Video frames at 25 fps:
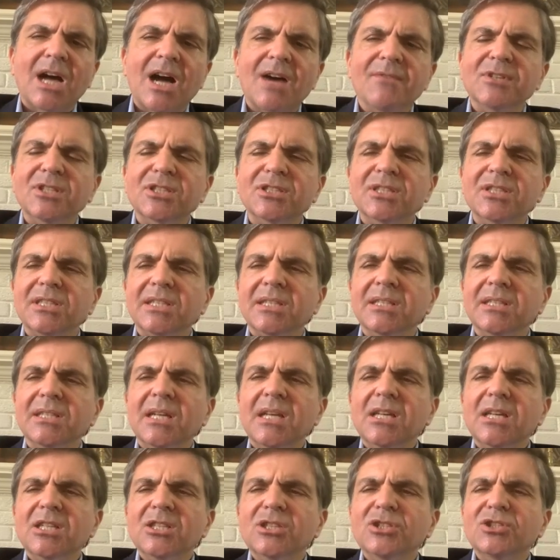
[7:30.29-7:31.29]
Obviously,
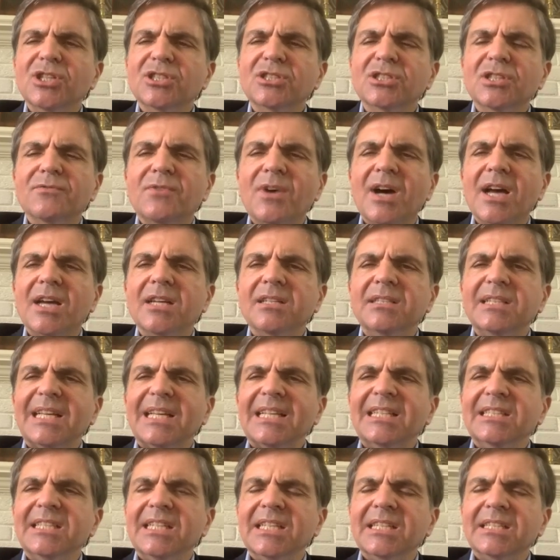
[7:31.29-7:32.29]
justified
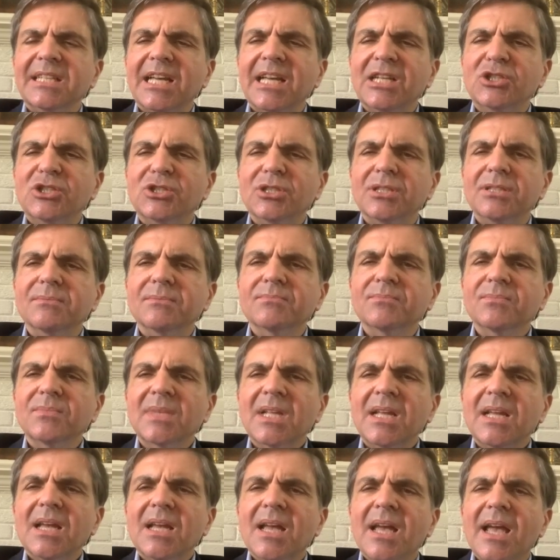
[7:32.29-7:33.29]
indignation
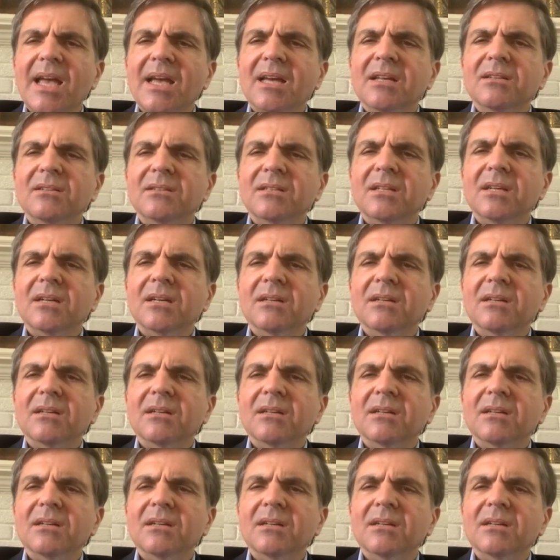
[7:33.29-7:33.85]
and